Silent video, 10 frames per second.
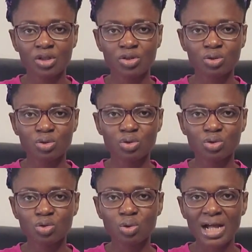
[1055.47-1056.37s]

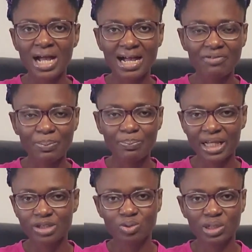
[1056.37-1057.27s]
you don't have a
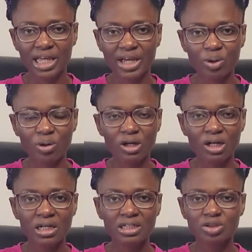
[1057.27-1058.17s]
place to lay your head.